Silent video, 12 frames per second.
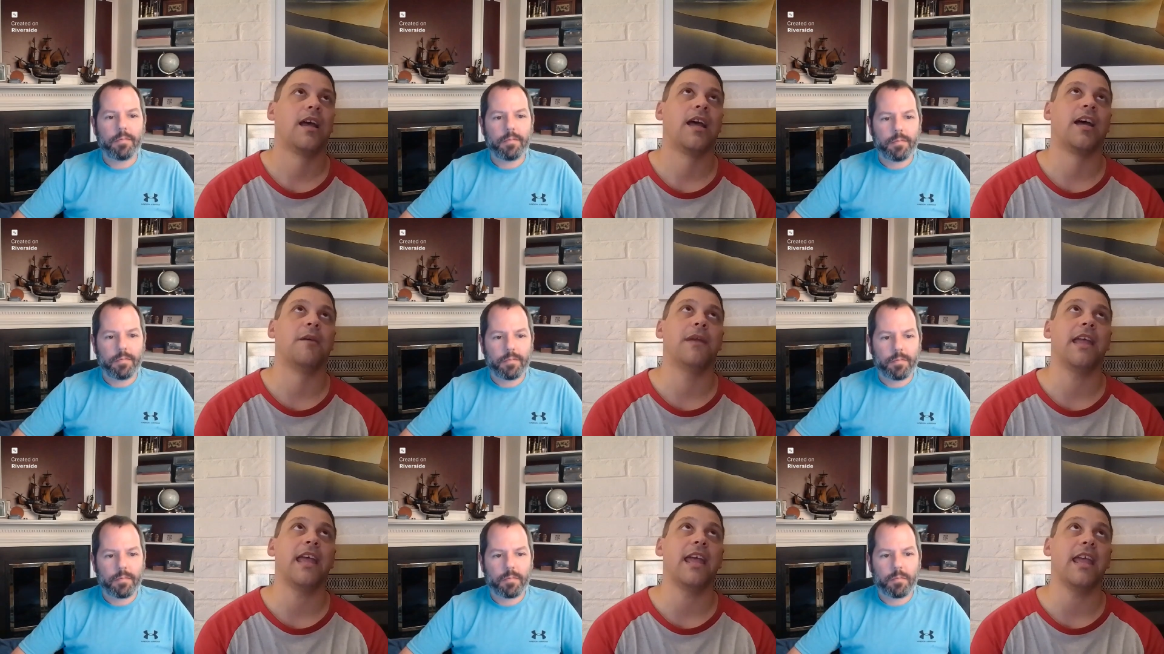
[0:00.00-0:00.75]

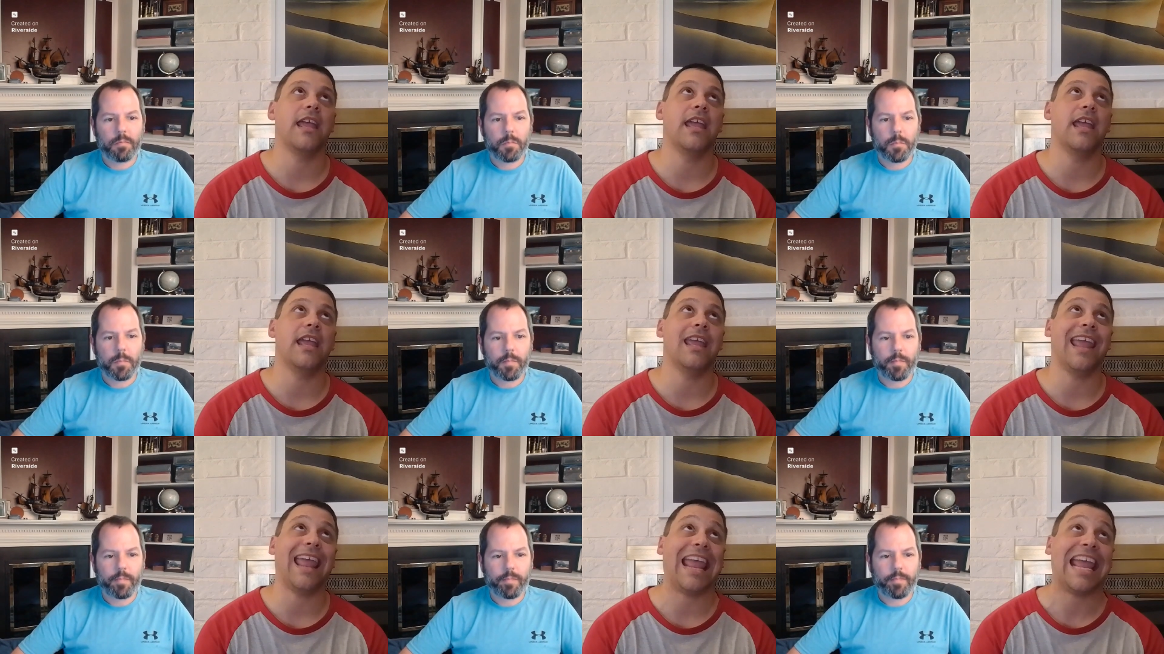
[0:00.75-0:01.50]
Speaker 1: Um, it,
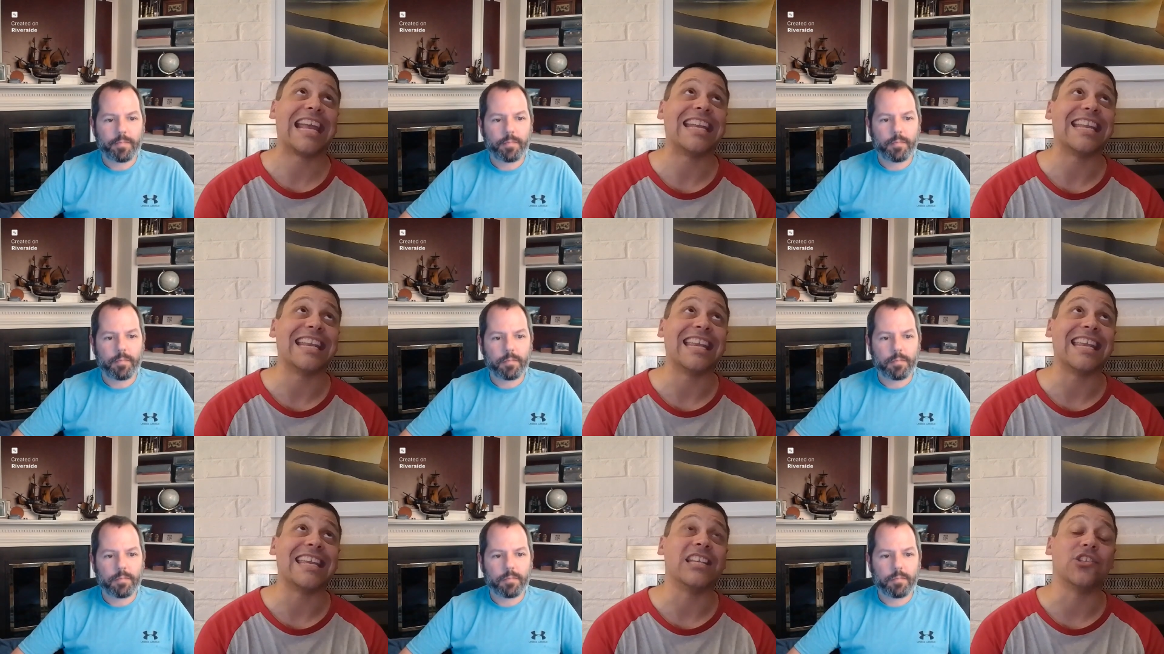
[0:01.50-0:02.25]
and
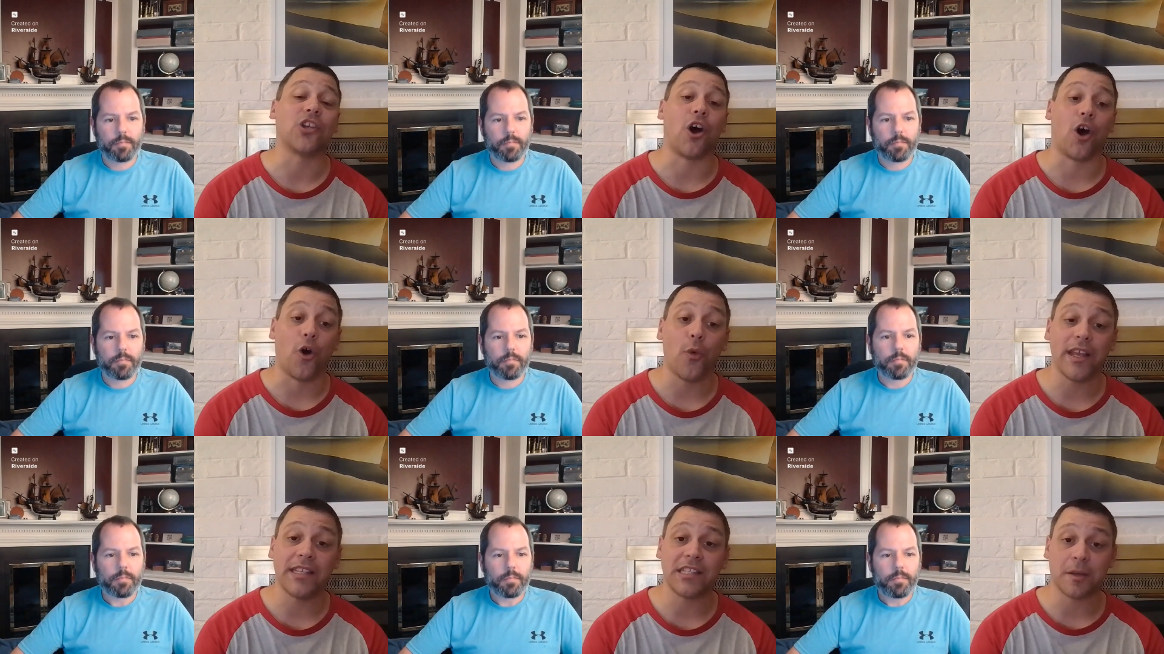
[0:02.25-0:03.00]
it is
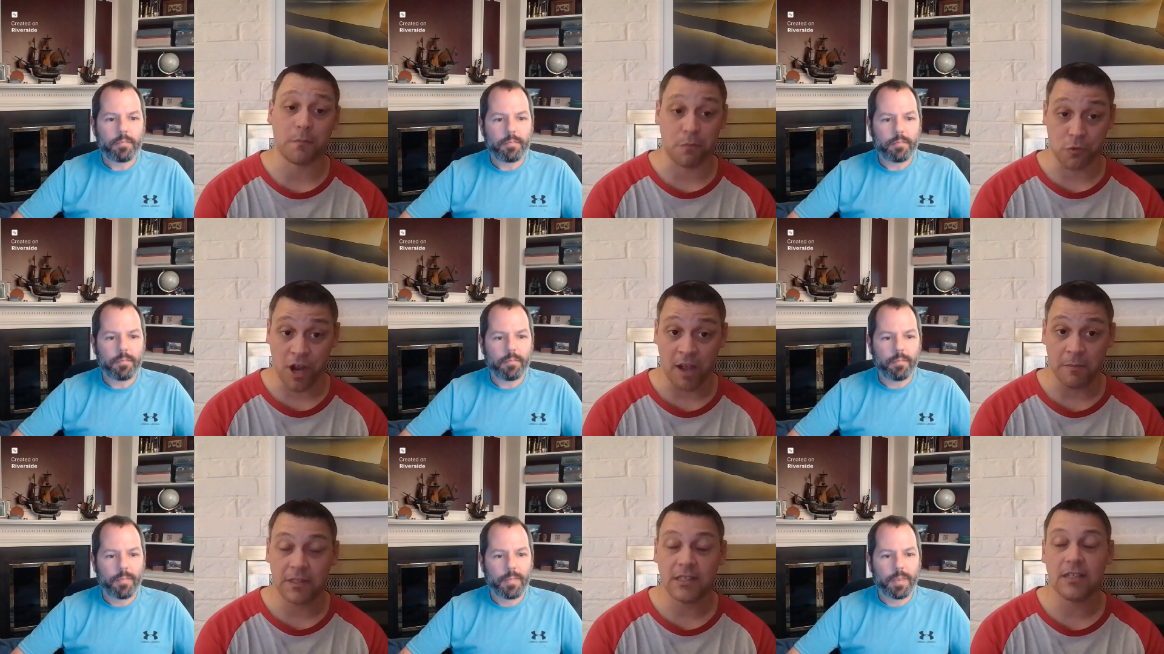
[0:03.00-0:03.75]
always
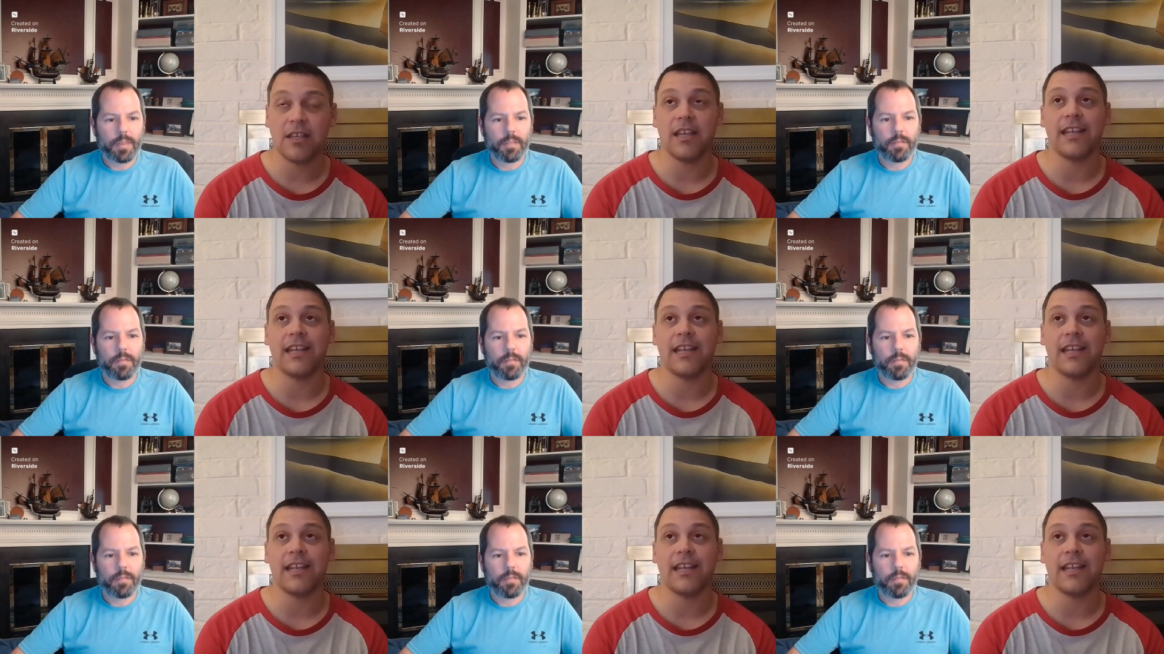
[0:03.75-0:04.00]
abrupt.